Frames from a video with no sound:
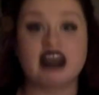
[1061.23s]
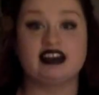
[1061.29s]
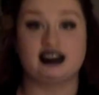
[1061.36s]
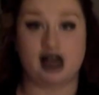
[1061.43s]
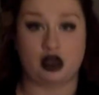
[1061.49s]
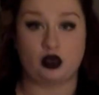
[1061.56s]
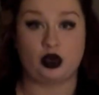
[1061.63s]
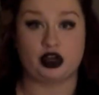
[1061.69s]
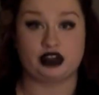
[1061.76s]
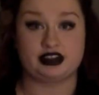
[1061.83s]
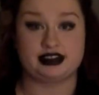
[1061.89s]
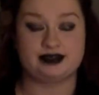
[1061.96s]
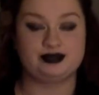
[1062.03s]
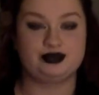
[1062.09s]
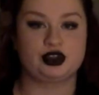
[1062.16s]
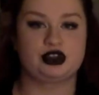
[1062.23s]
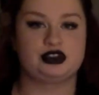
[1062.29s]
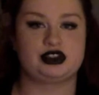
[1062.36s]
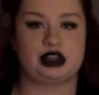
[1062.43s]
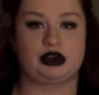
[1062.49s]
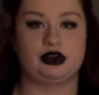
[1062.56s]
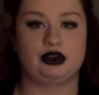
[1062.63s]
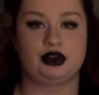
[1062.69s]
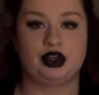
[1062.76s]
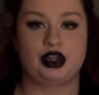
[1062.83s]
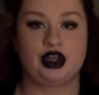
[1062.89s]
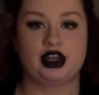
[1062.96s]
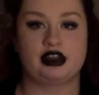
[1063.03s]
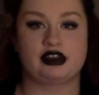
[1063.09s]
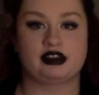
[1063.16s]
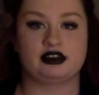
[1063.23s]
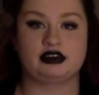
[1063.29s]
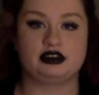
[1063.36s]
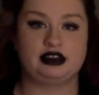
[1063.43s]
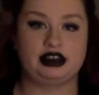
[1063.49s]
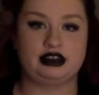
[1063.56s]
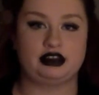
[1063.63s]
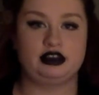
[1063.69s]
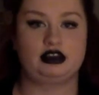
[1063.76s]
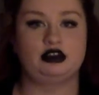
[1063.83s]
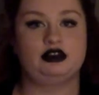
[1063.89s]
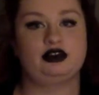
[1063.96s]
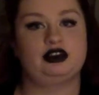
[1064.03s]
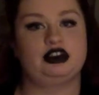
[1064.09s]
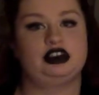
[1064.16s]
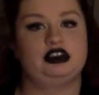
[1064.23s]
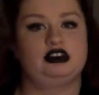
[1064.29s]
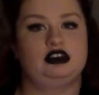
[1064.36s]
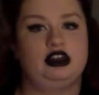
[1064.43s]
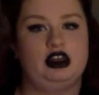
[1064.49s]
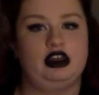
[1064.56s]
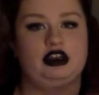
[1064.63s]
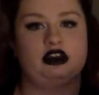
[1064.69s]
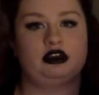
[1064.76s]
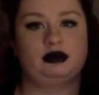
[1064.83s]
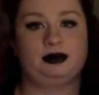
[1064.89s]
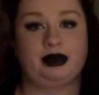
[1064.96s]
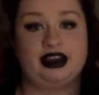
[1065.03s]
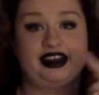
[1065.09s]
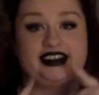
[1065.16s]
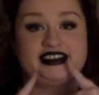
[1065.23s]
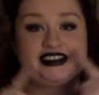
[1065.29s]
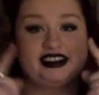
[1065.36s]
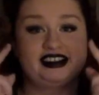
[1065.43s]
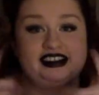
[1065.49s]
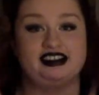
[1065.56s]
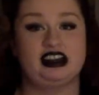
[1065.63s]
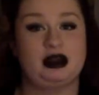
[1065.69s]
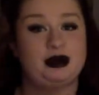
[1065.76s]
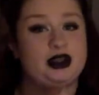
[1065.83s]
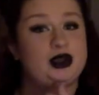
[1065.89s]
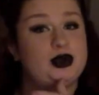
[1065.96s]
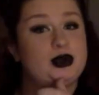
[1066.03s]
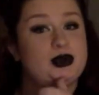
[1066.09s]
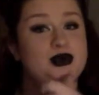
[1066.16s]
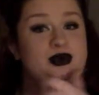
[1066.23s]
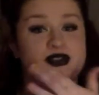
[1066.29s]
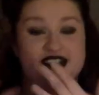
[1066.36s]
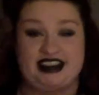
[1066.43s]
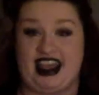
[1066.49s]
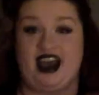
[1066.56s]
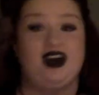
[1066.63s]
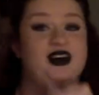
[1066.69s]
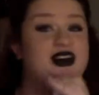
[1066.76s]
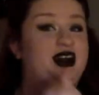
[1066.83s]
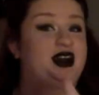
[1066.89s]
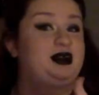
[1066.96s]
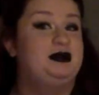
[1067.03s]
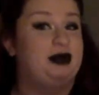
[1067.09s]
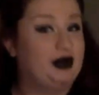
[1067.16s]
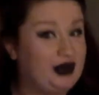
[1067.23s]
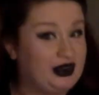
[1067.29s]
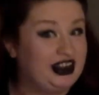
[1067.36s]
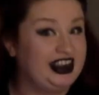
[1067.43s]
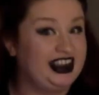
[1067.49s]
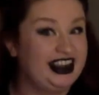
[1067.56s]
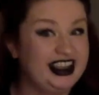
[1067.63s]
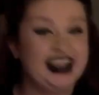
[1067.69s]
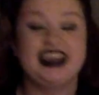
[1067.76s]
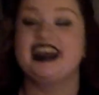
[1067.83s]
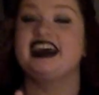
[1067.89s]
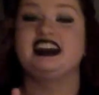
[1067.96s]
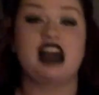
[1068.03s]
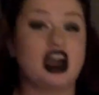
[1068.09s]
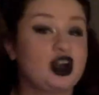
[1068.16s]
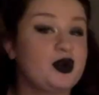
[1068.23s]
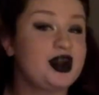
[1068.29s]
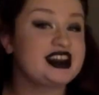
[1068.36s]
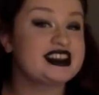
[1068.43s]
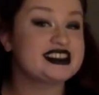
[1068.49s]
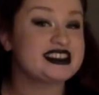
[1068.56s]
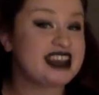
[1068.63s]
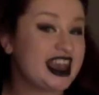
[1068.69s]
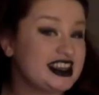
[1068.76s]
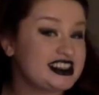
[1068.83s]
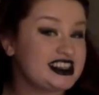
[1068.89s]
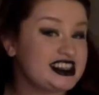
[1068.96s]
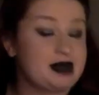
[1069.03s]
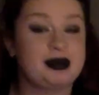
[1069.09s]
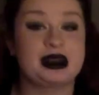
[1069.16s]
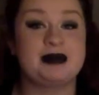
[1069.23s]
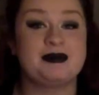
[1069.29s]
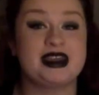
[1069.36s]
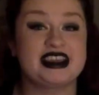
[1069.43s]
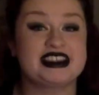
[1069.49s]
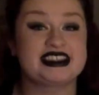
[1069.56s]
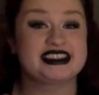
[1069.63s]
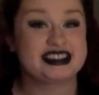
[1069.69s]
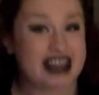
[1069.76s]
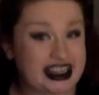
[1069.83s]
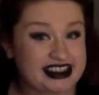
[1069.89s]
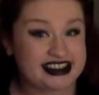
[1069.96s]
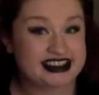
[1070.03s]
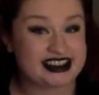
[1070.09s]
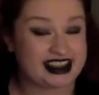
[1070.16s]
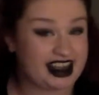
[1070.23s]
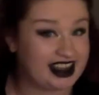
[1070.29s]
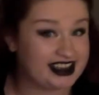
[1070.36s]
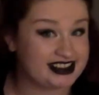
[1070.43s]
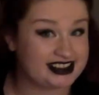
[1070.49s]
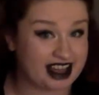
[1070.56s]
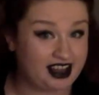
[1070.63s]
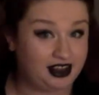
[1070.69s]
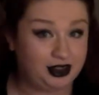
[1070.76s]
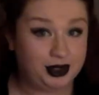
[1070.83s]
A lot of words. So, living like a past celebrity who's now not important. Not quite as catchy, but it makes sense in ASL.